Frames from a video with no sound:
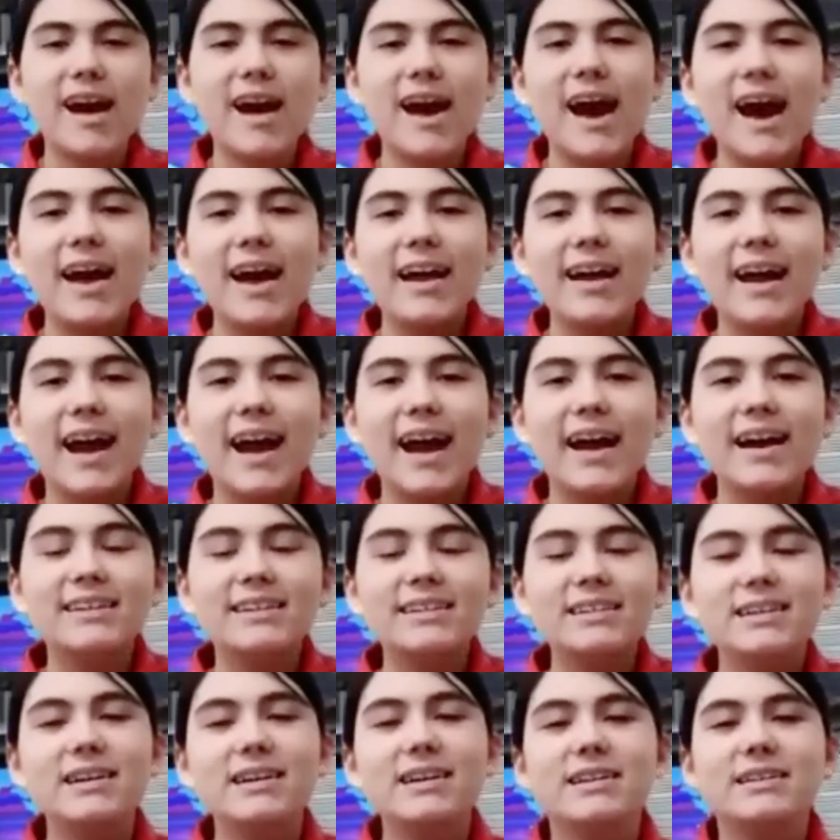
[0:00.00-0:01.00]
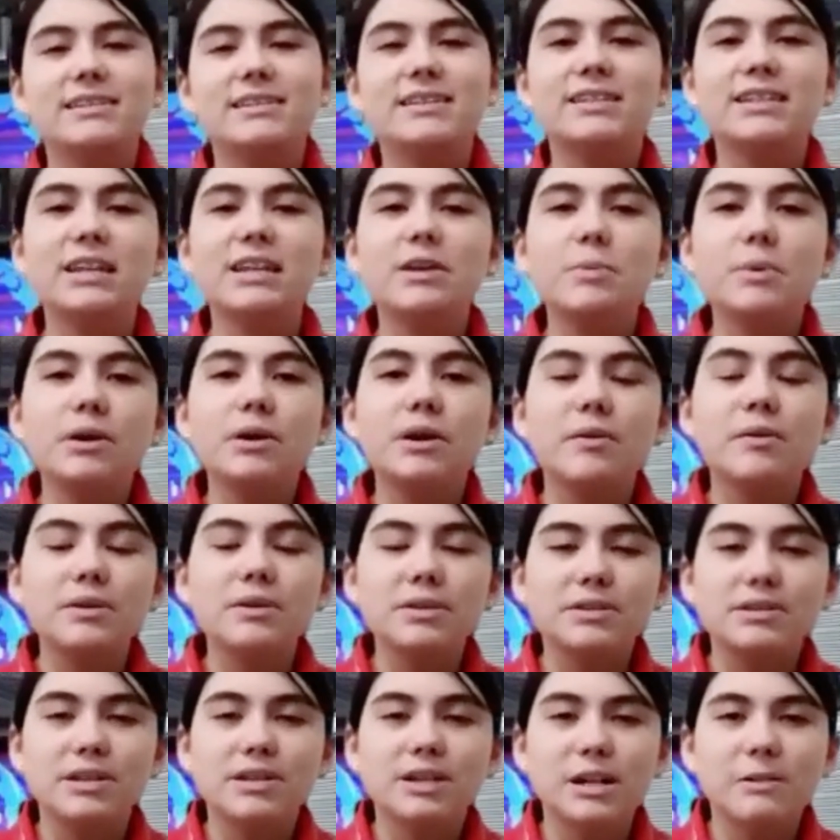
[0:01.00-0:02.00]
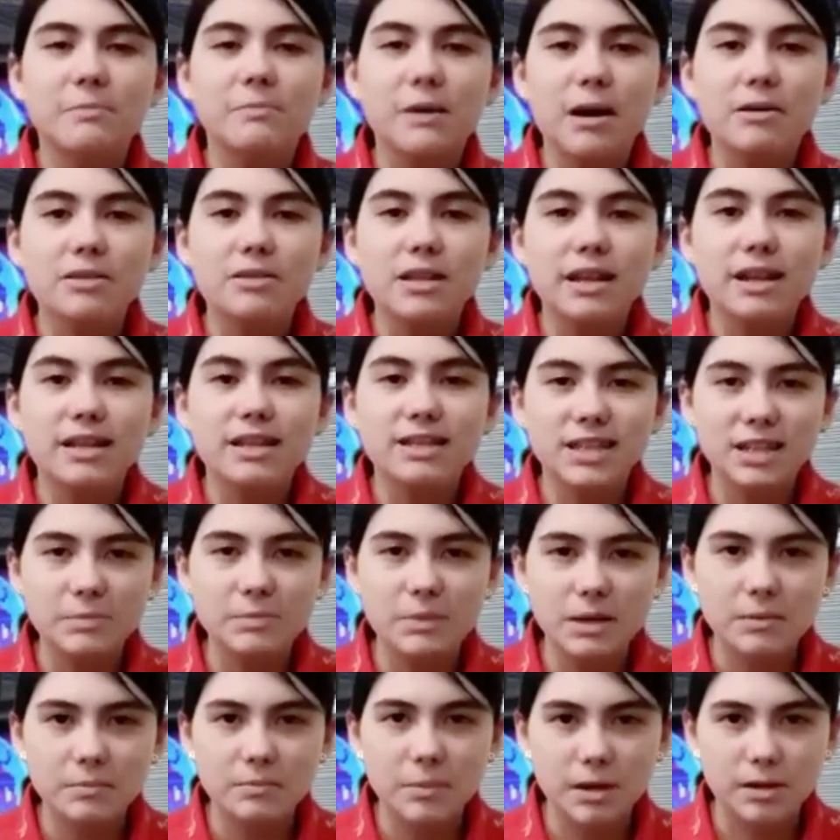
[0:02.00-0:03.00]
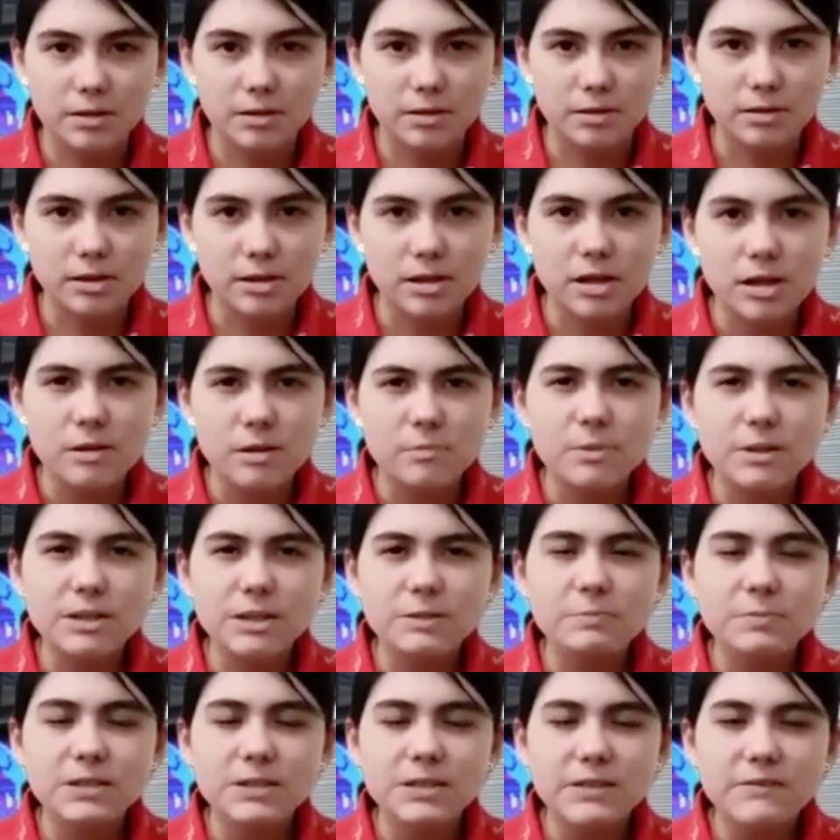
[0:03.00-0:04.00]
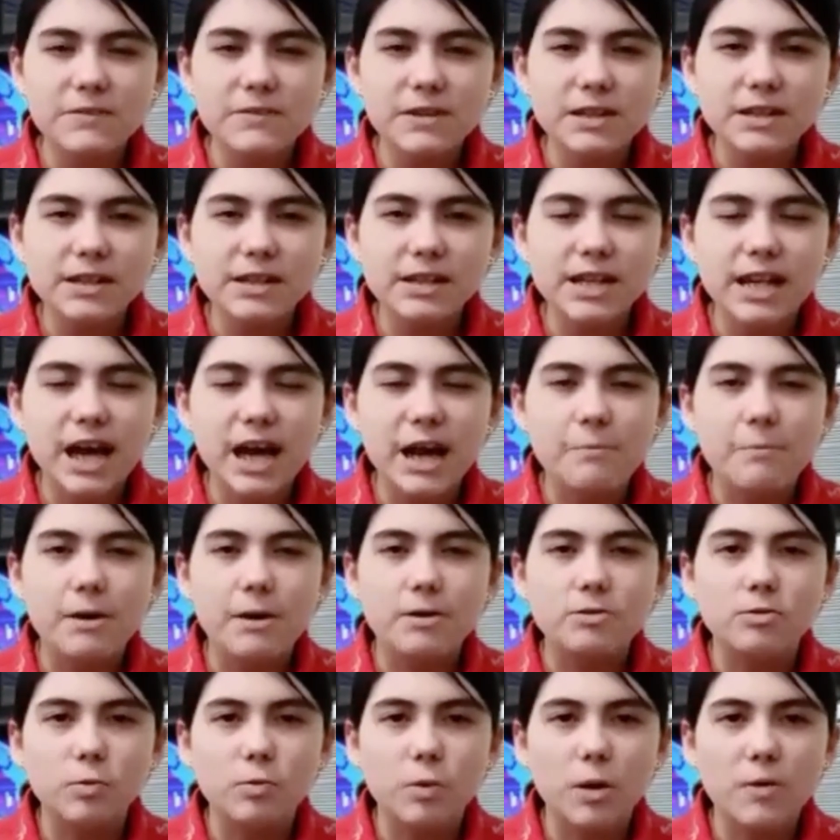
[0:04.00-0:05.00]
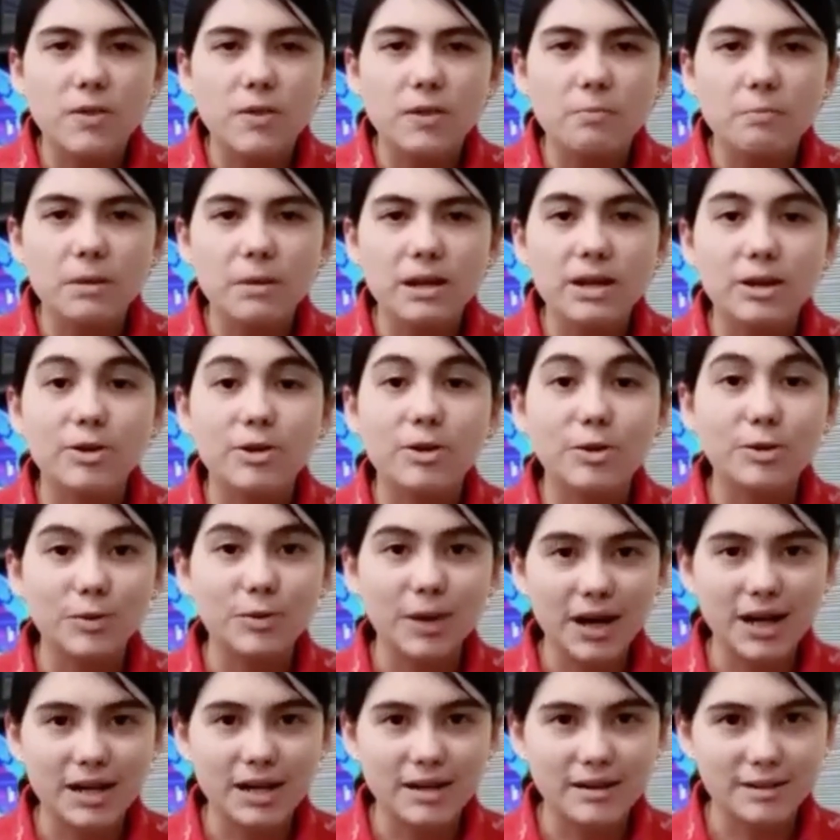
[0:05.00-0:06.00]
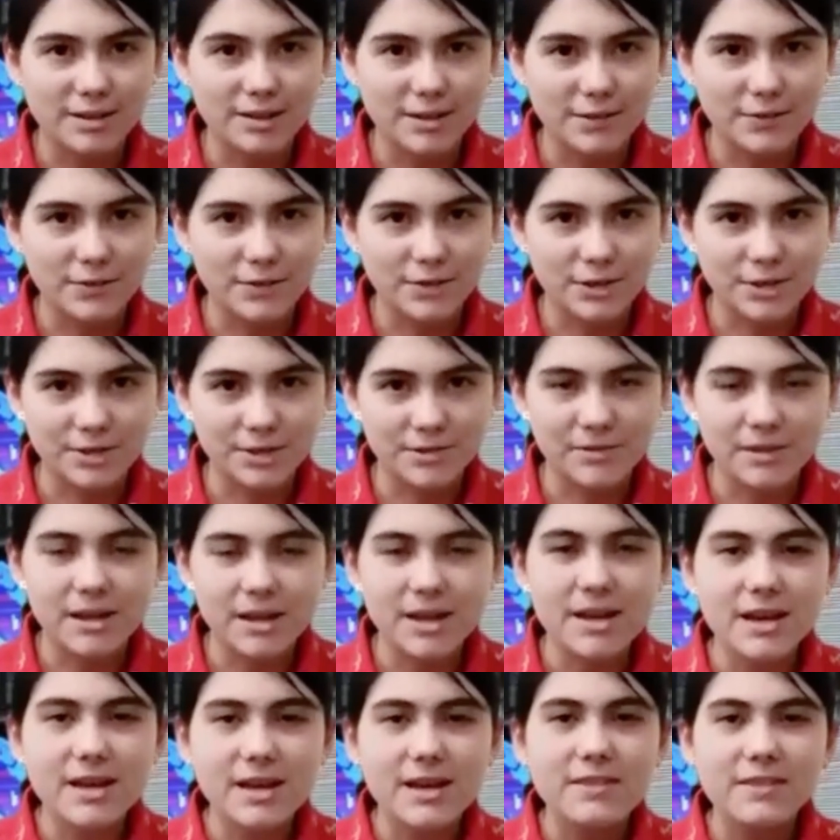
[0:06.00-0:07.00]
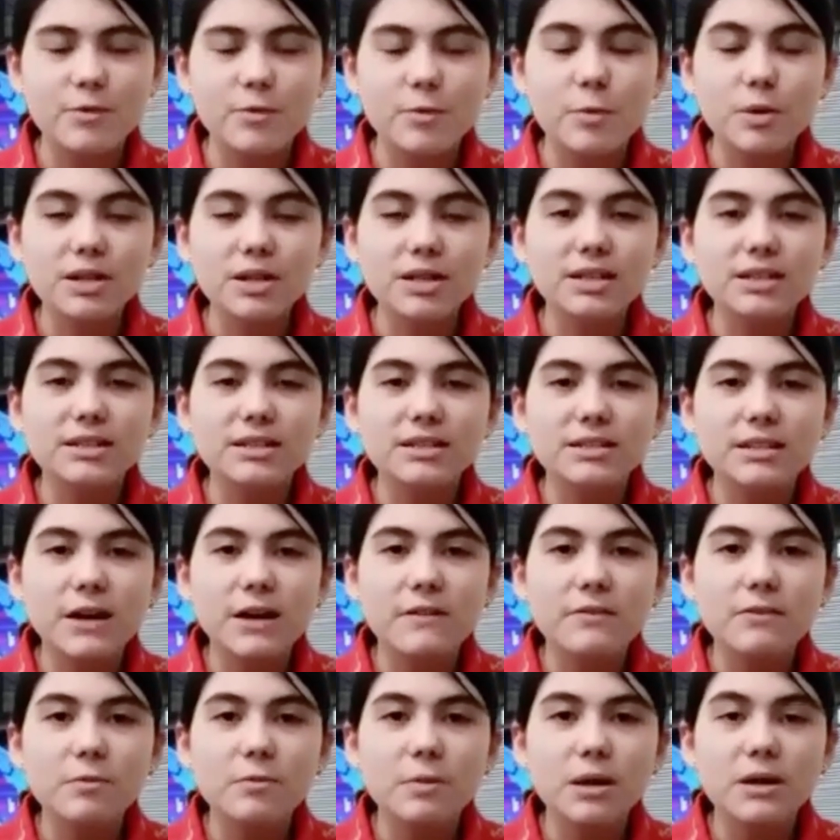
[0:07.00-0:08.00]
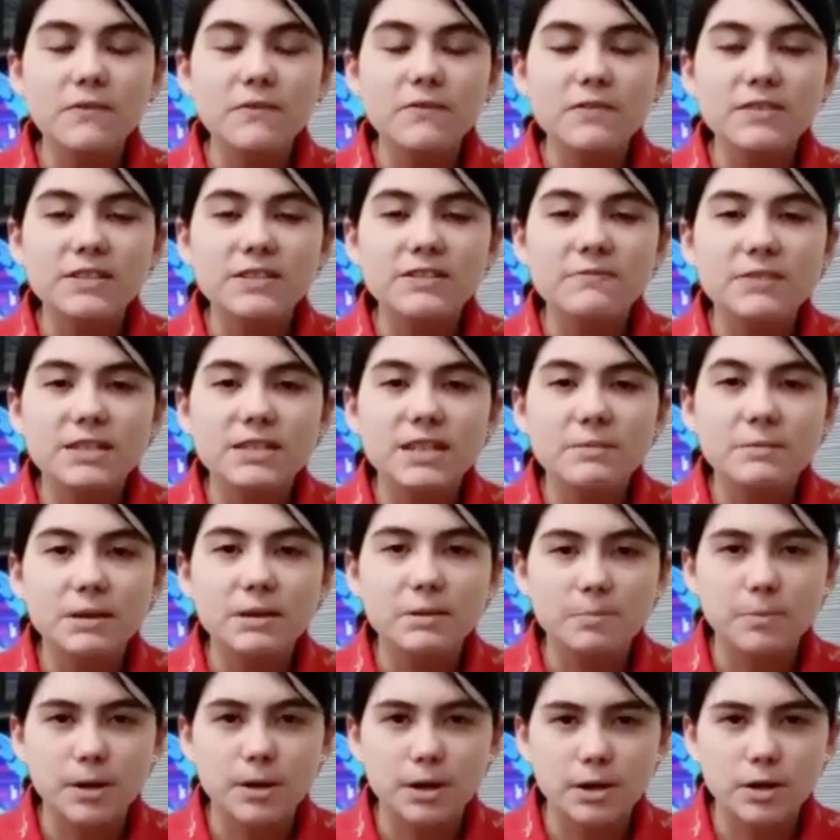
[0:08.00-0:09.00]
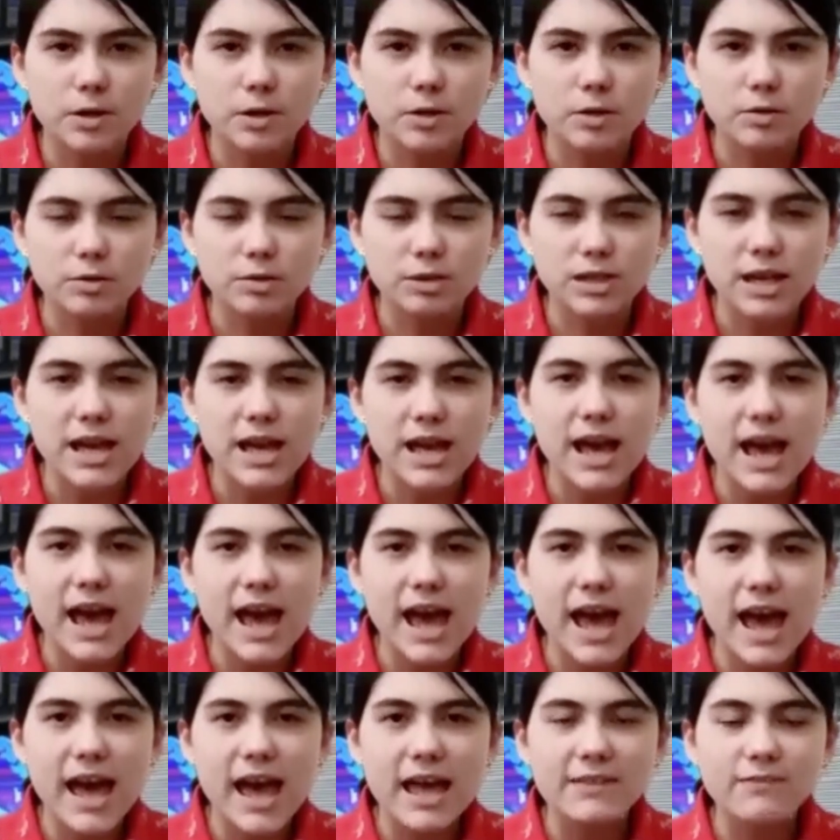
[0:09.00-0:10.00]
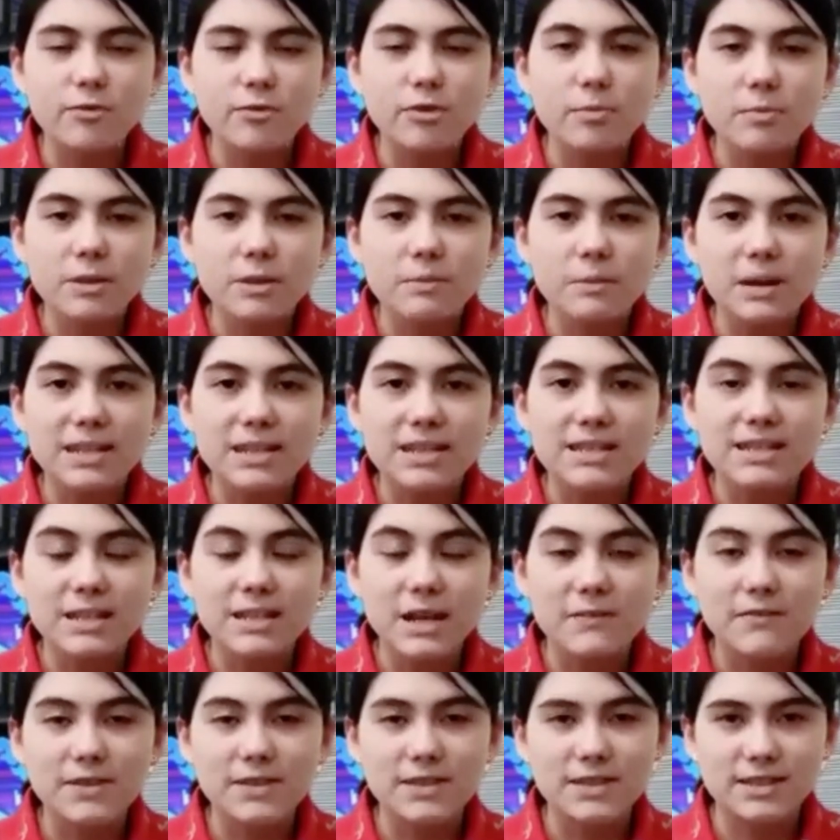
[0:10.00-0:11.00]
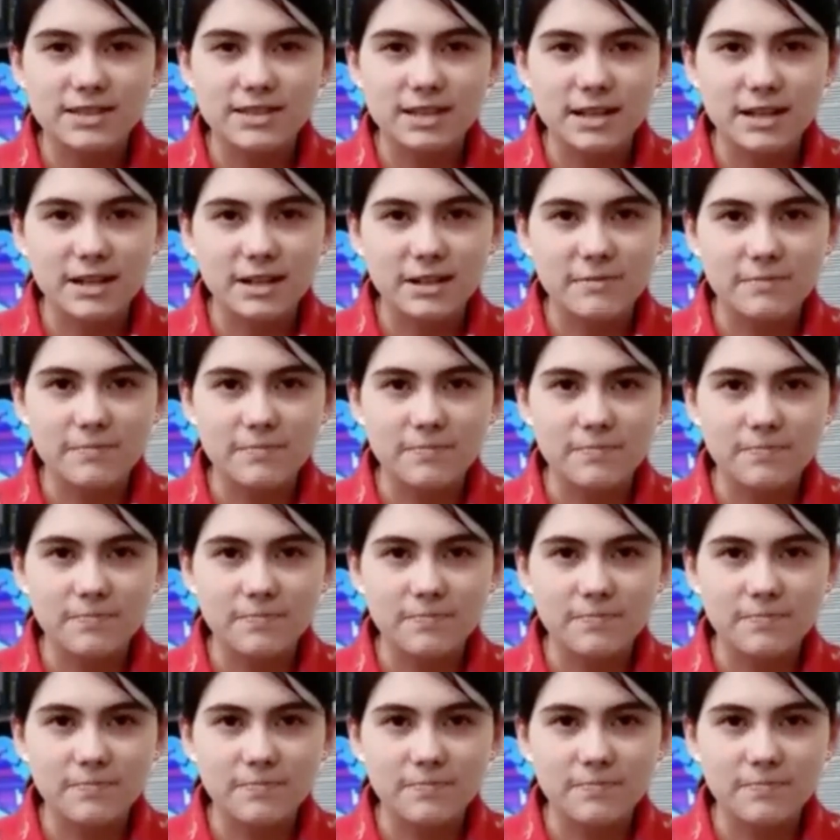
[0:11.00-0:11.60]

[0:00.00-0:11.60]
Hi guys, today we're going to talk about an atomic model, but specifically about one that made a great contribution, the one that discovered one of the subatomic particles and formed the basis of its study.